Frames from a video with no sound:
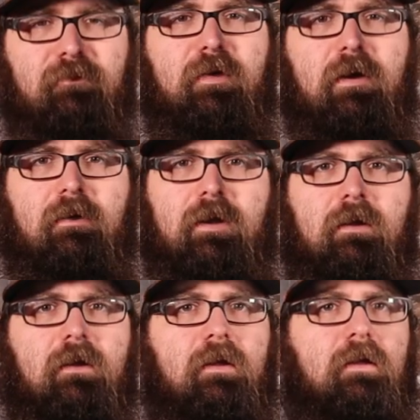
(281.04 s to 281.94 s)

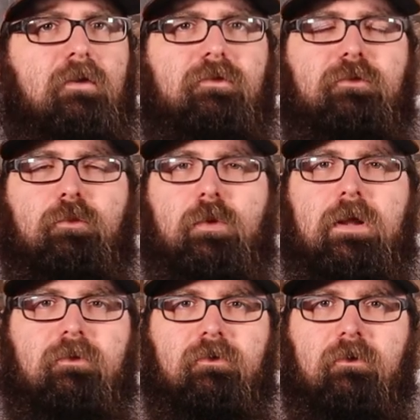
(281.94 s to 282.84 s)
very
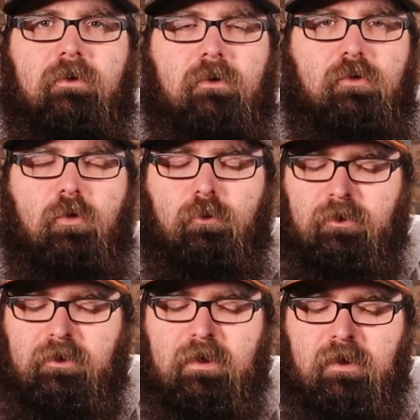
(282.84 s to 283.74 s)
sweet, don't
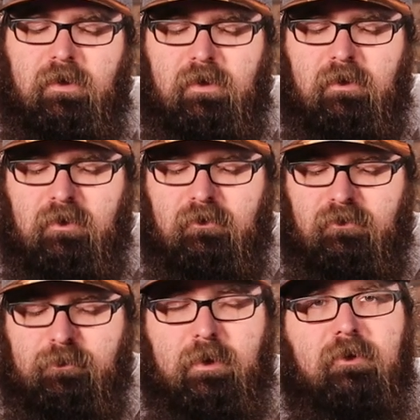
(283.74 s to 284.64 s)
really get any hint
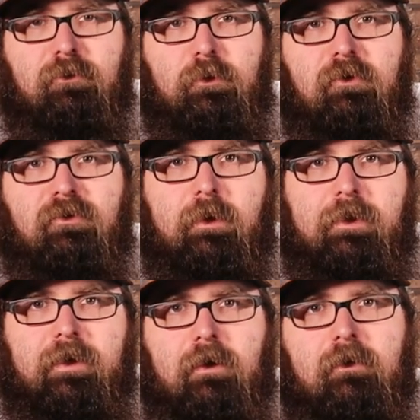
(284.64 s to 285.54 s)
of spice when you
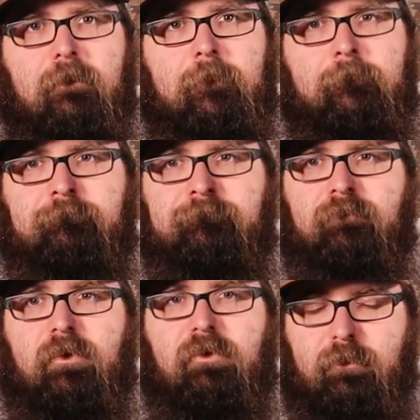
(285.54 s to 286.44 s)
smell that.
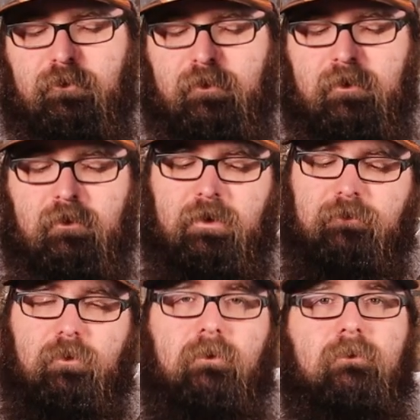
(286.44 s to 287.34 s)
It smells very
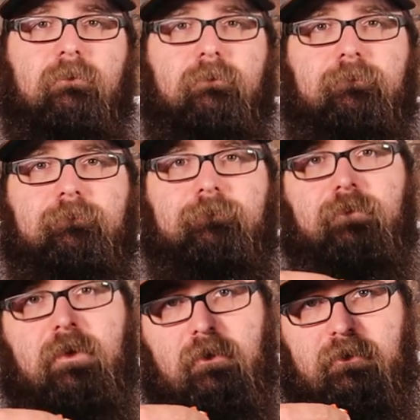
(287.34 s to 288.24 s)
delightful.
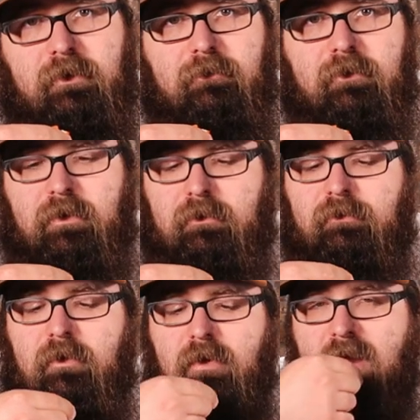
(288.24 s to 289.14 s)
Let's give it a taste.